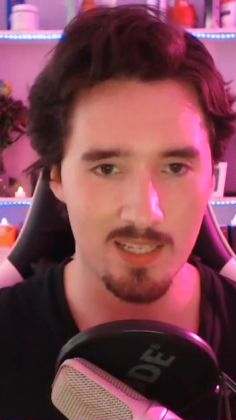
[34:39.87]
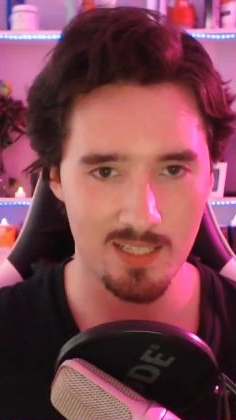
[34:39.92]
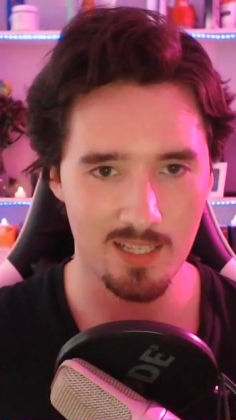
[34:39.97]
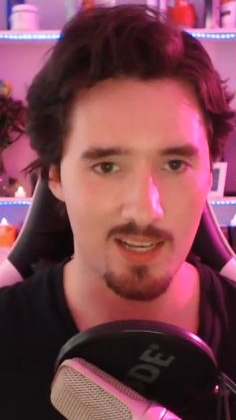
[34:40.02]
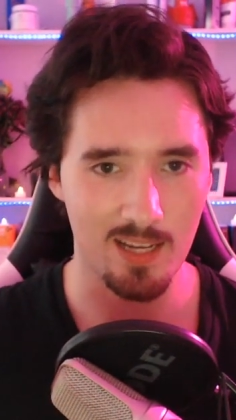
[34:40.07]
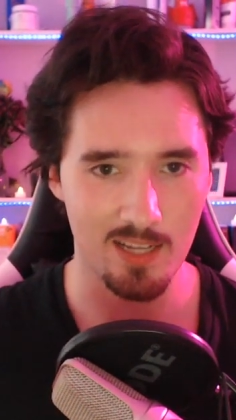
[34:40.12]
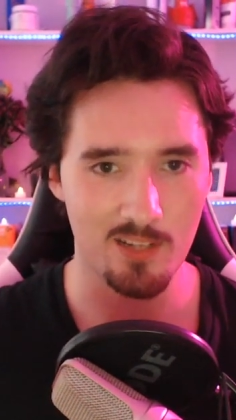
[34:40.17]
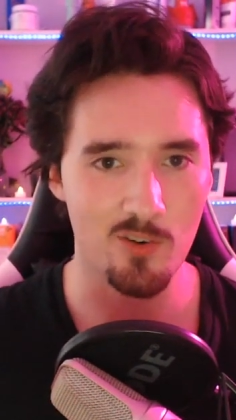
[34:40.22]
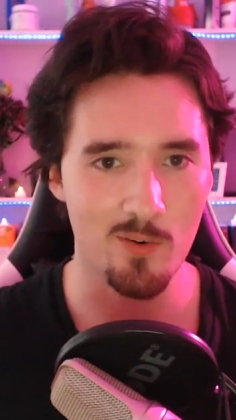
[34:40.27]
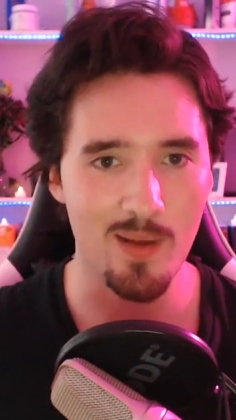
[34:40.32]

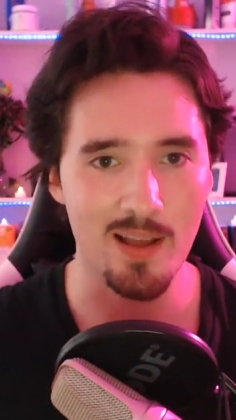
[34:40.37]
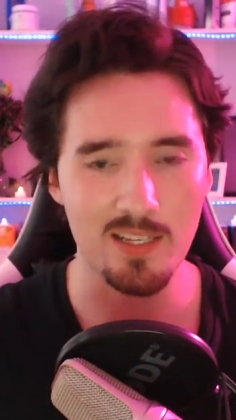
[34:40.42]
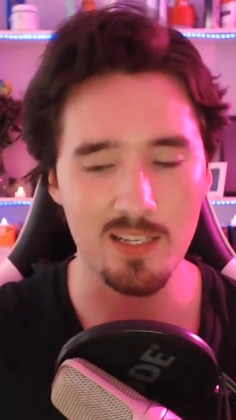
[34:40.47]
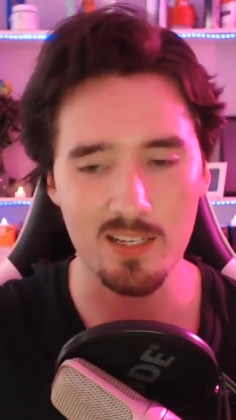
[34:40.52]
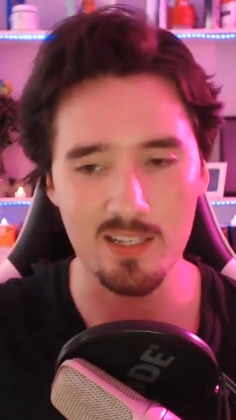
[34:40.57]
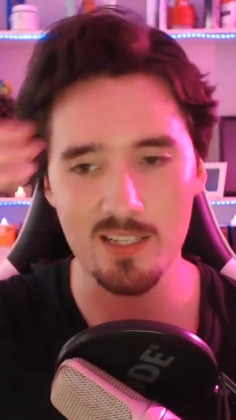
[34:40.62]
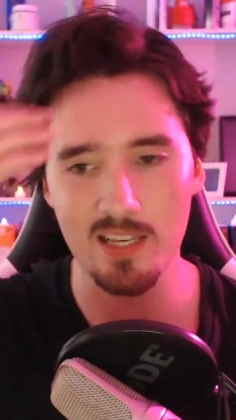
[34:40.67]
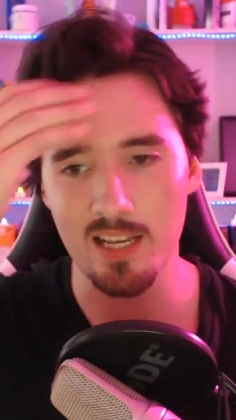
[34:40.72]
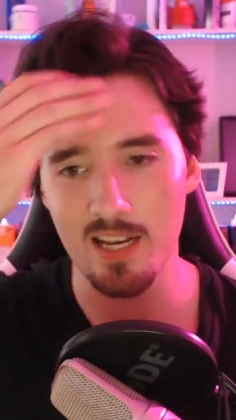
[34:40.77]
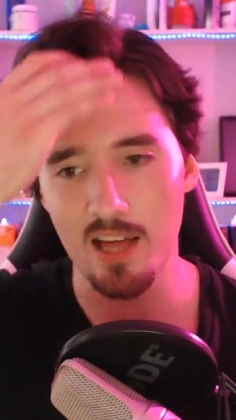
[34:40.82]
dramatic
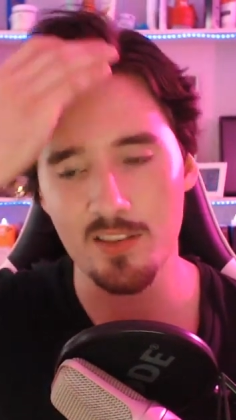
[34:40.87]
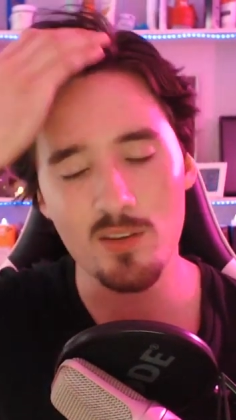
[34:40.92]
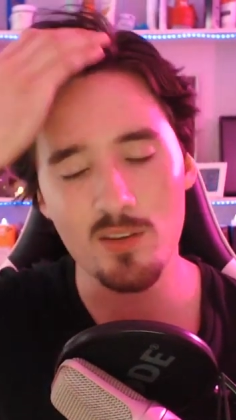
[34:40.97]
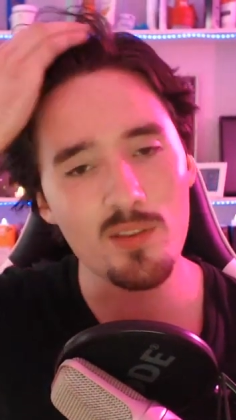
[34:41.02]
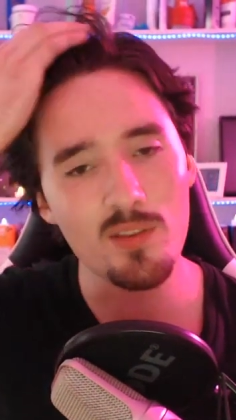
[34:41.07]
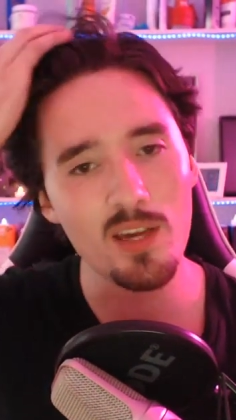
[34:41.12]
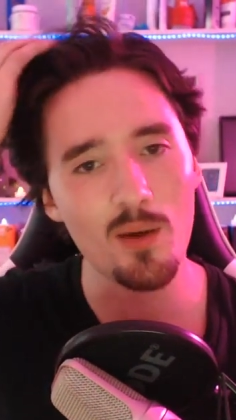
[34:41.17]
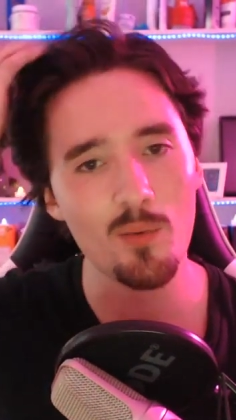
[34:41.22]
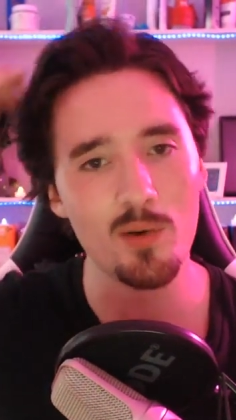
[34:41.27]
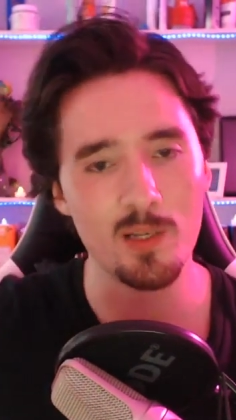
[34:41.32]
scene. I do
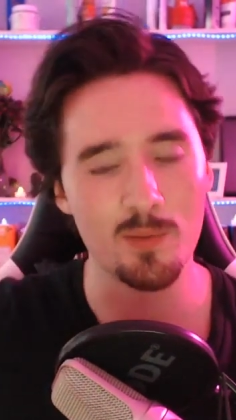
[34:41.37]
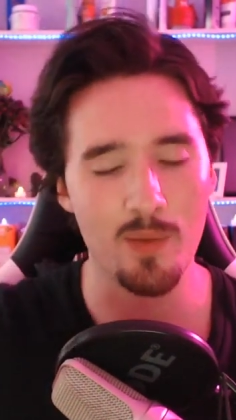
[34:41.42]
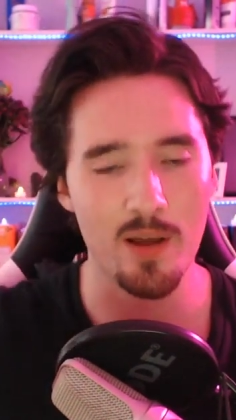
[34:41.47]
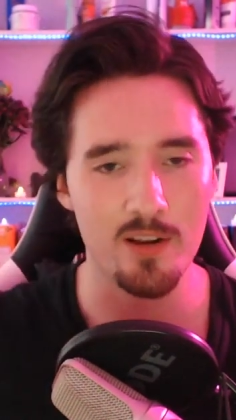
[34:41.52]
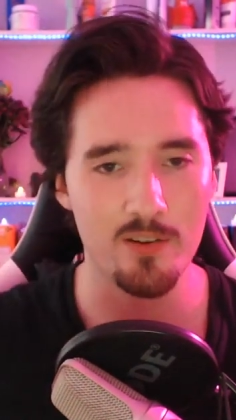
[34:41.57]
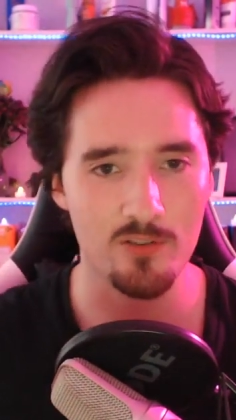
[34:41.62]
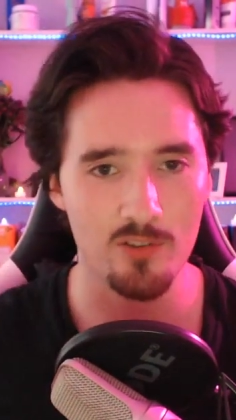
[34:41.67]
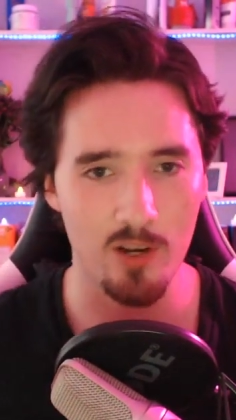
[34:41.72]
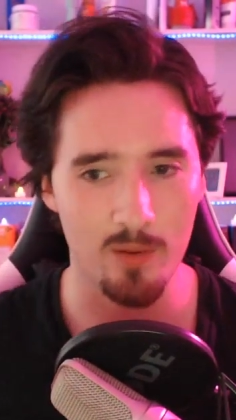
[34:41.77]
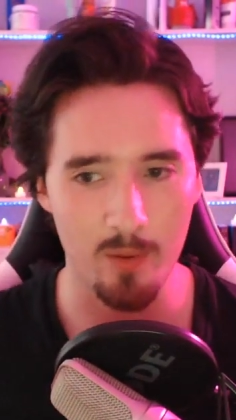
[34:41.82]
think it works
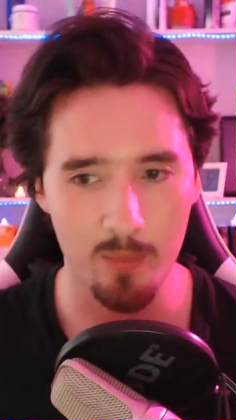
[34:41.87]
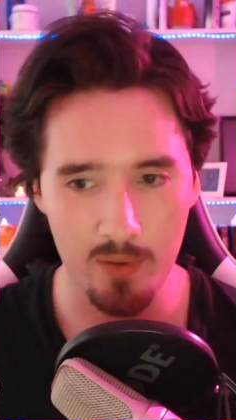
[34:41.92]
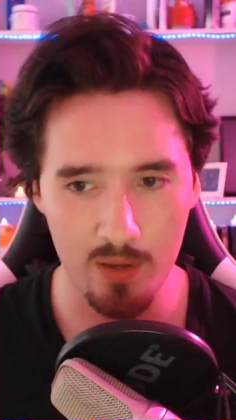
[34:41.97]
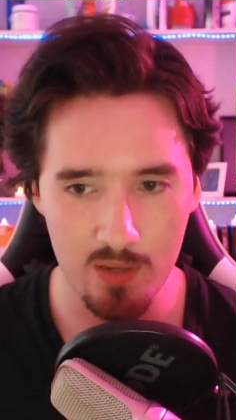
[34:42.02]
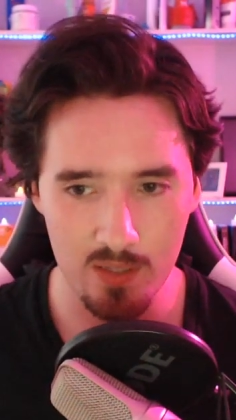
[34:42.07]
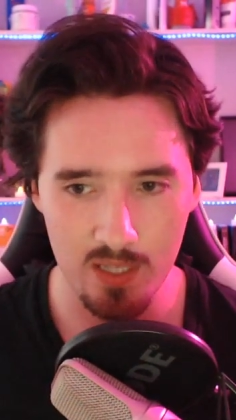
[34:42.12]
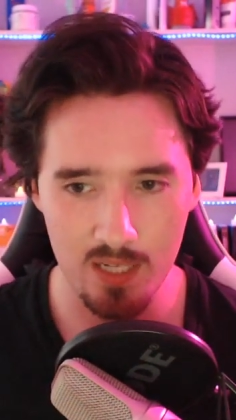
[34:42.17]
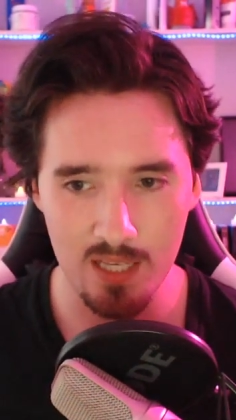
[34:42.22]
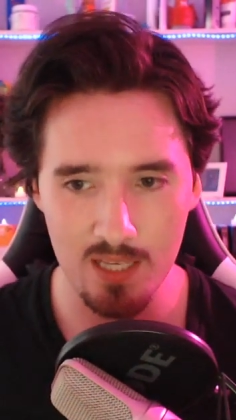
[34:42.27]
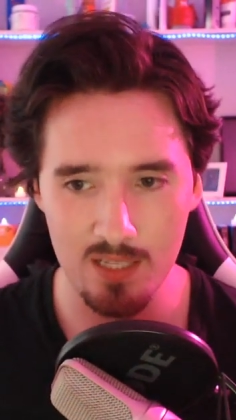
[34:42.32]
better as drama
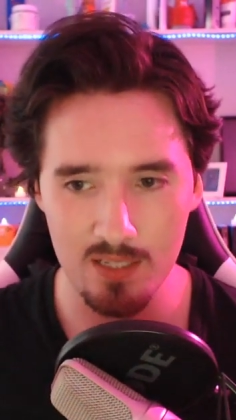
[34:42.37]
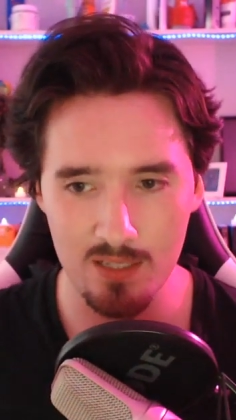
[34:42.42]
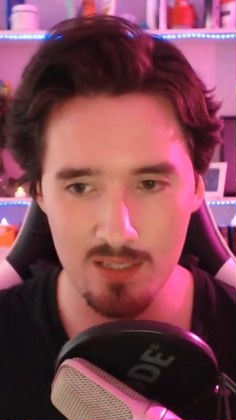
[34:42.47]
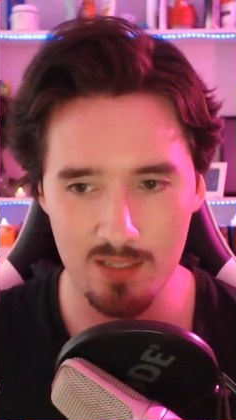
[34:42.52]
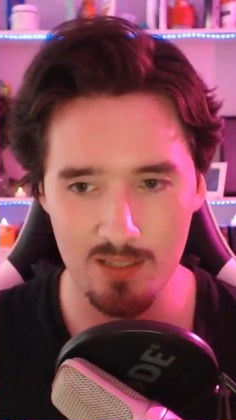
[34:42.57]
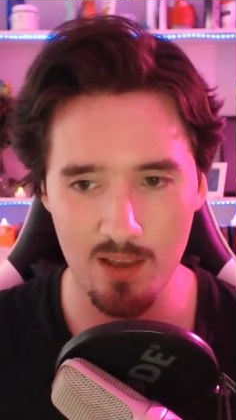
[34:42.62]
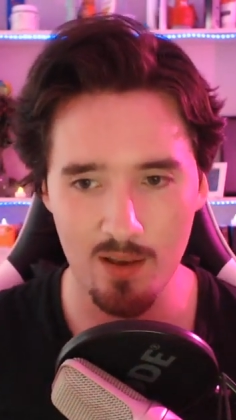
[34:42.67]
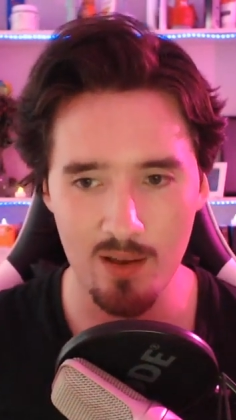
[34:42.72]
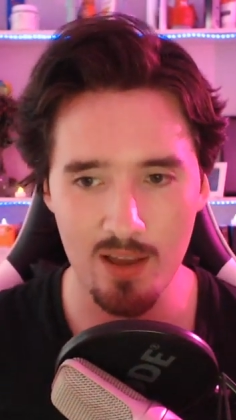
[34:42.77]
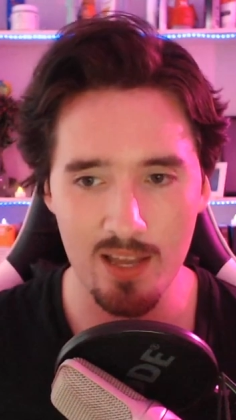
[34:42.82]
because it is
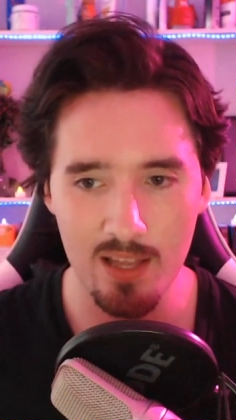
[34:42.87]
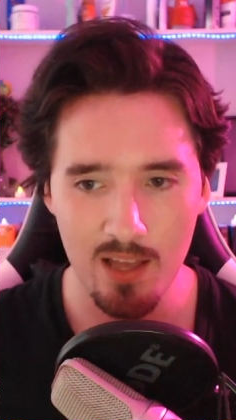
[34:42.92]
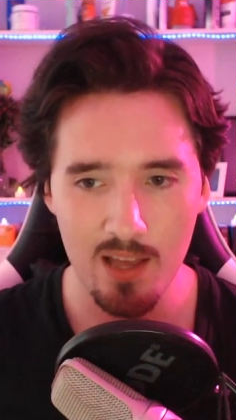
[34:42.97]
so.